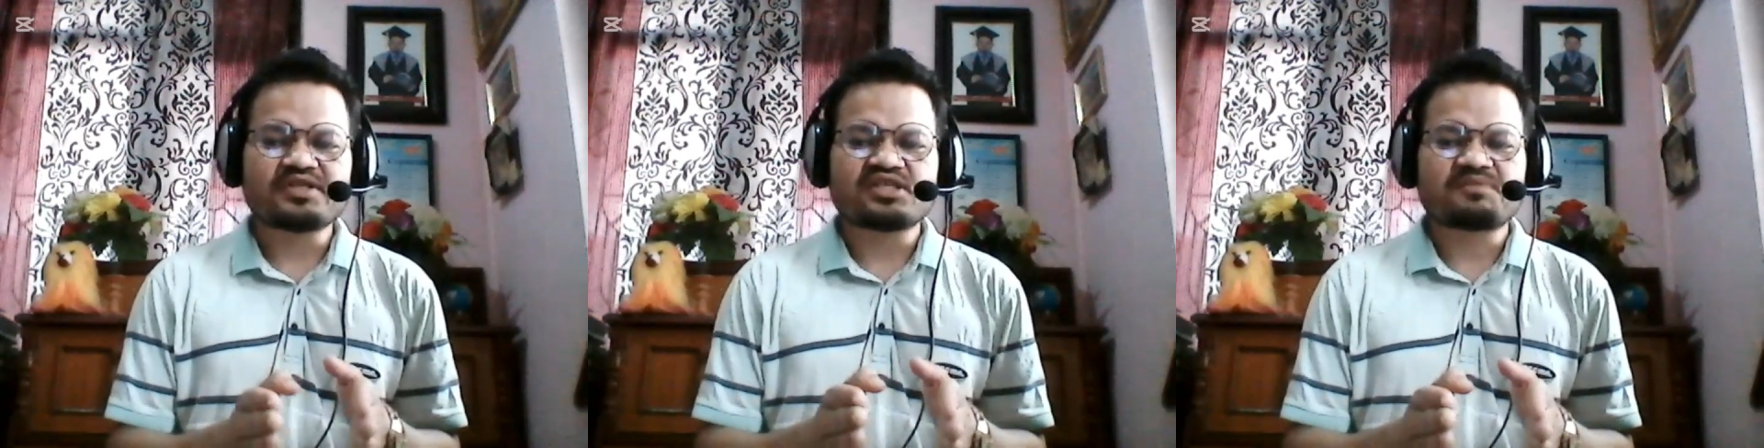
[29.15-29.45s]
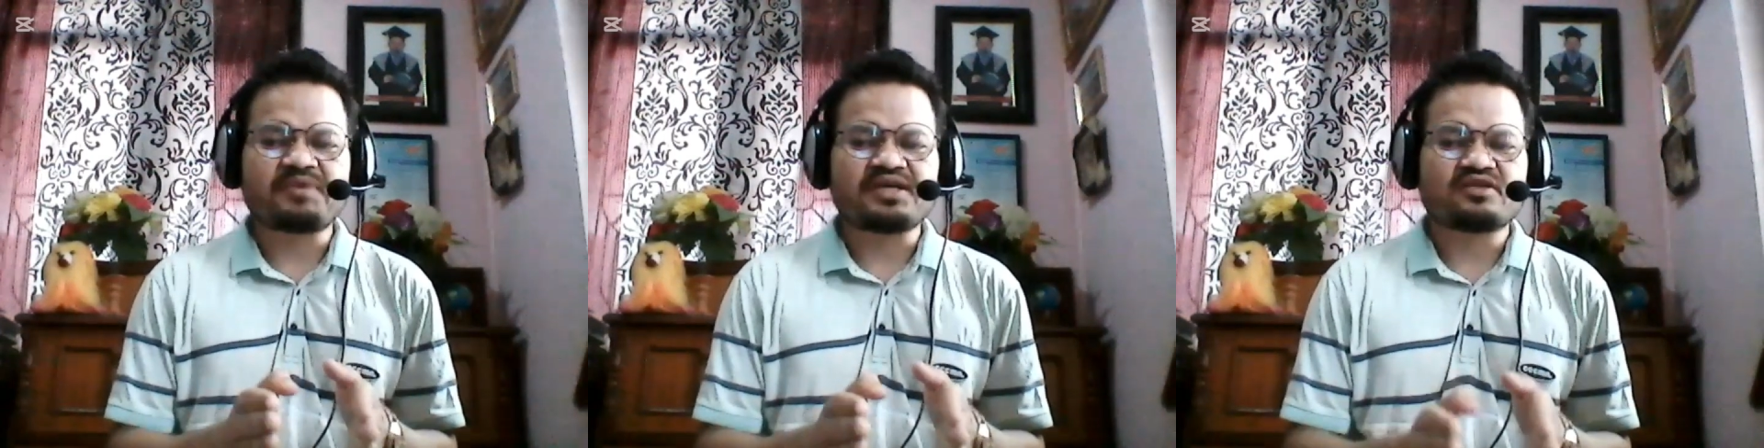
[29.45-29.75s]

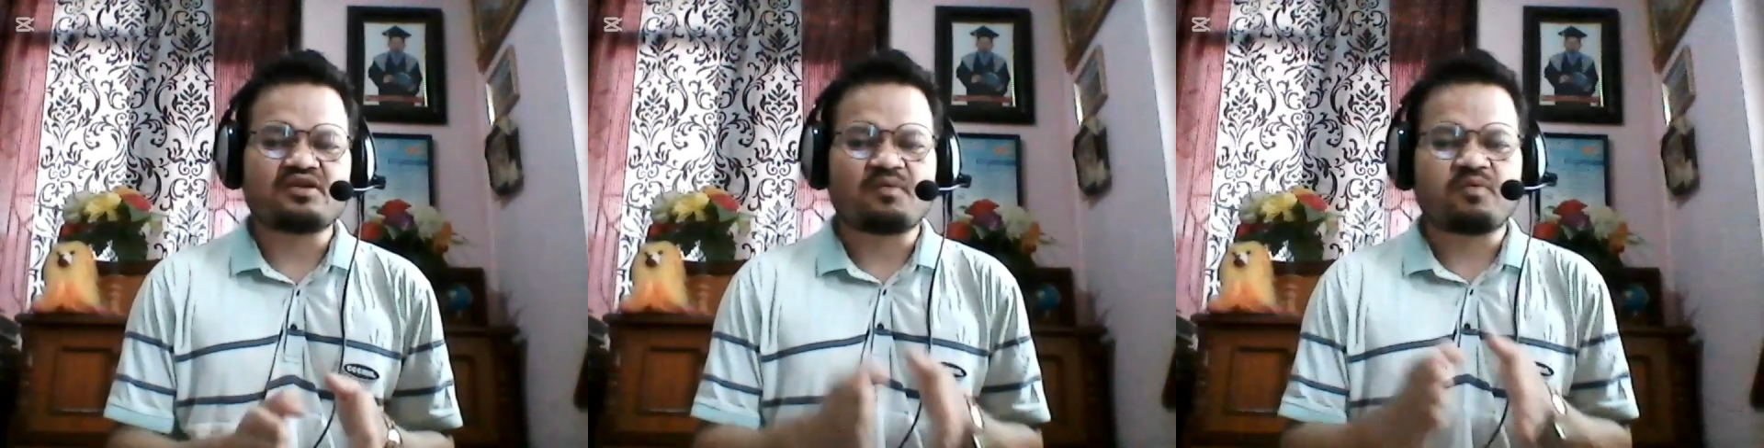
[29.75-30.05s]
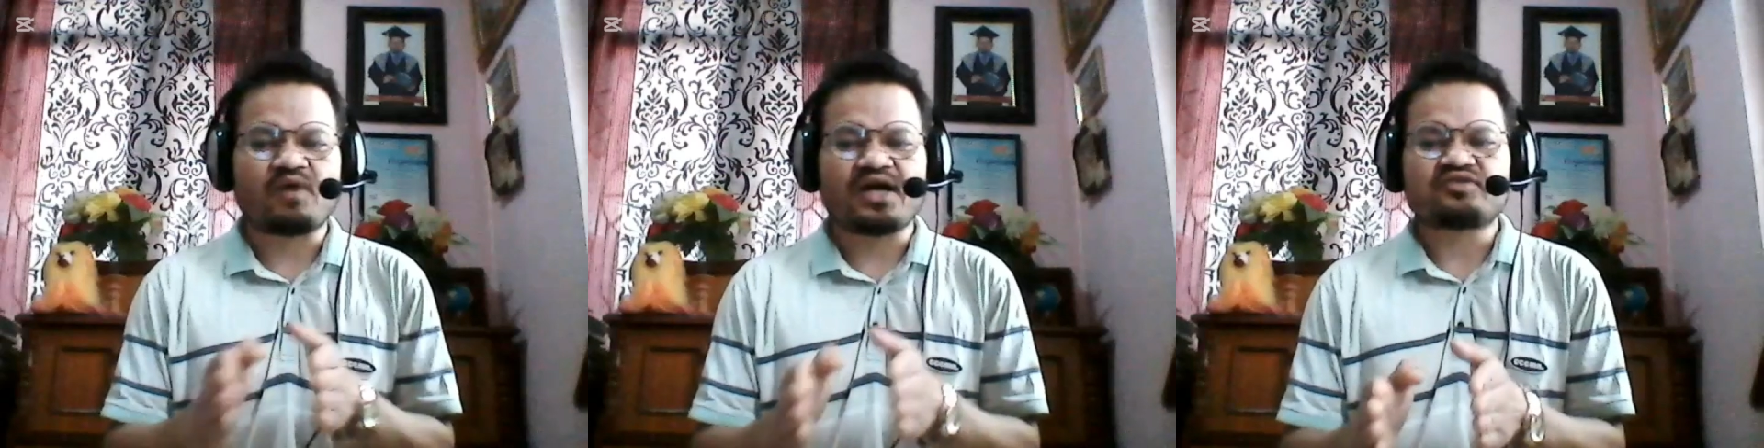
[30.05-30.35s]
expansion of
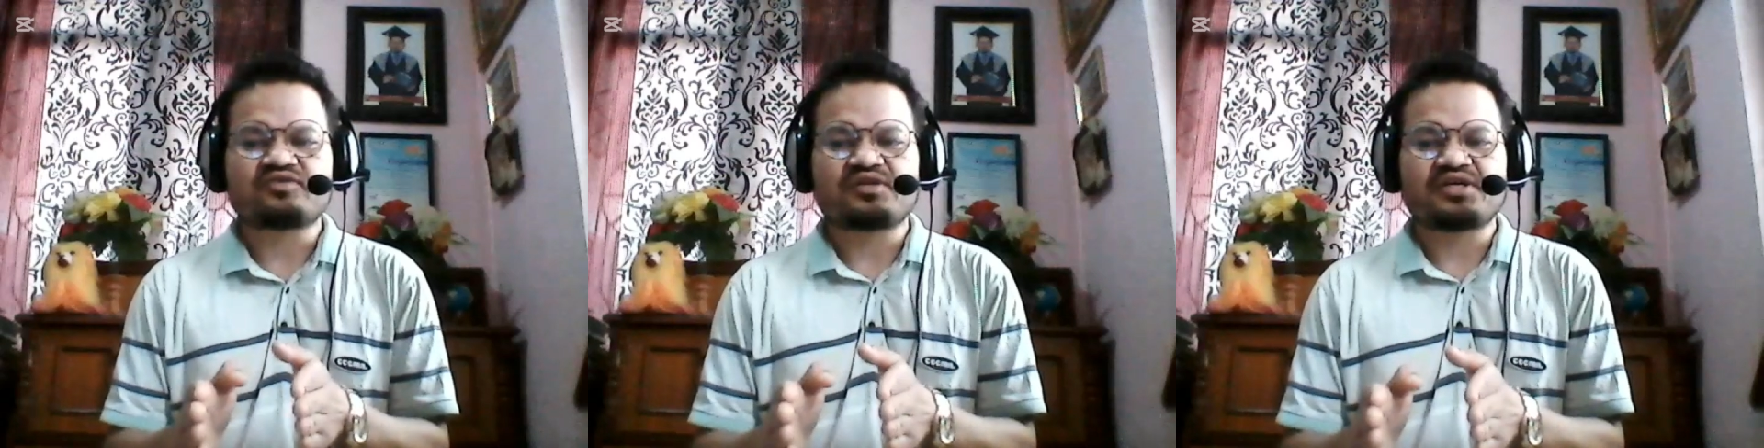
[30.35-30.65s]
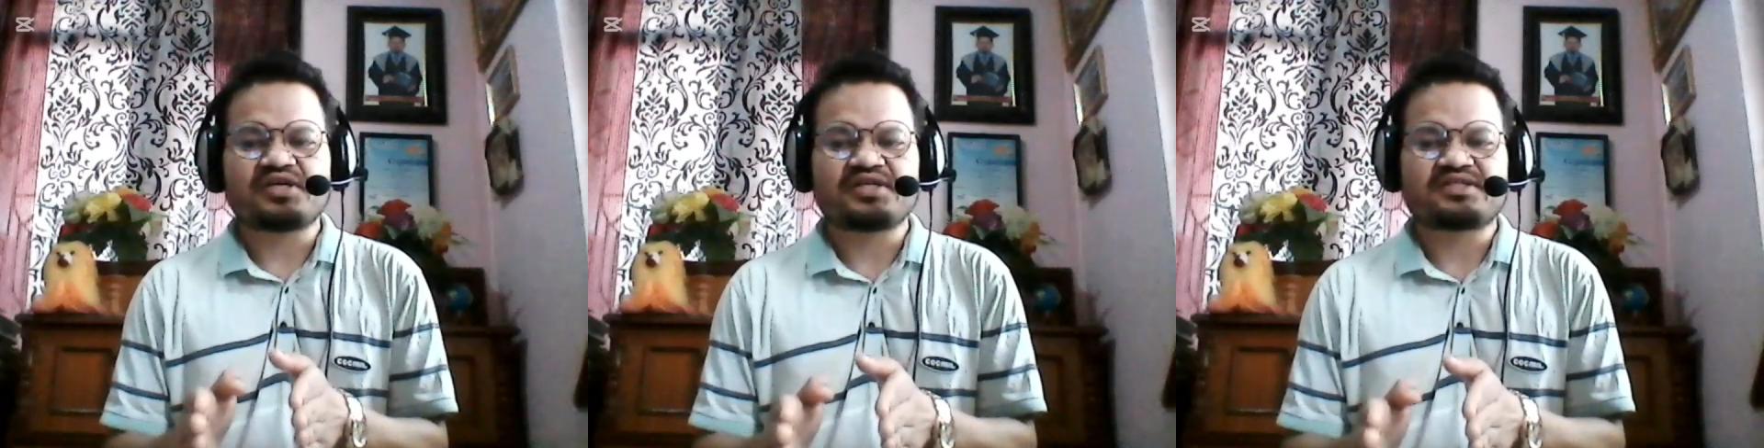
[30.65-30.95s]
water
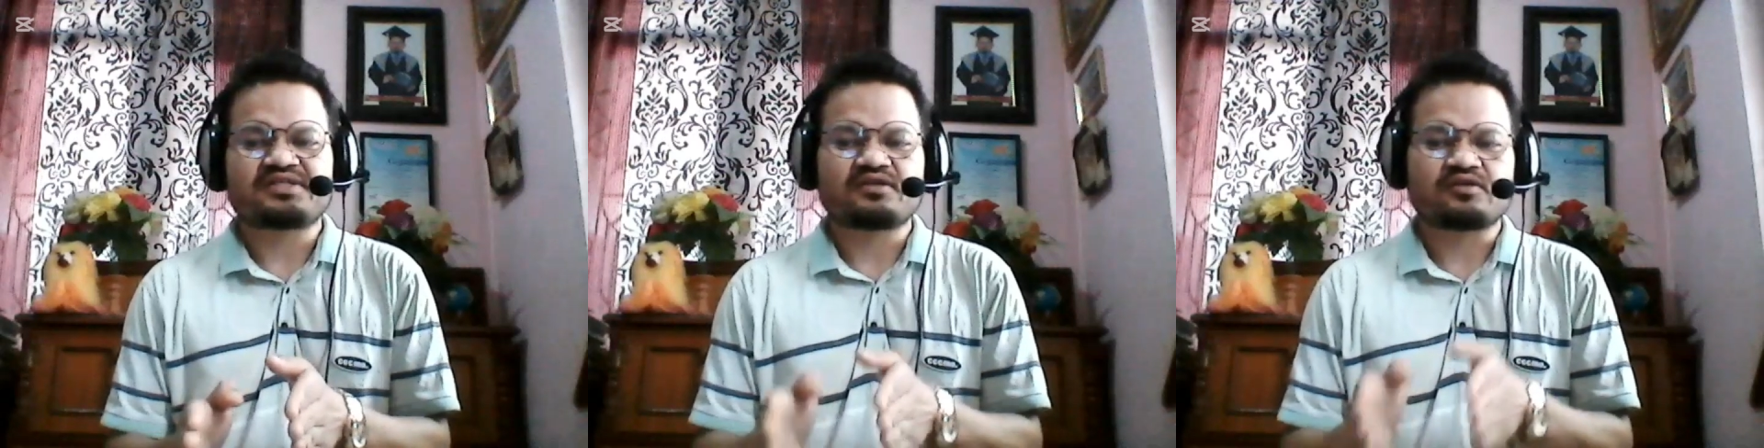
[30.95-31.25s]
is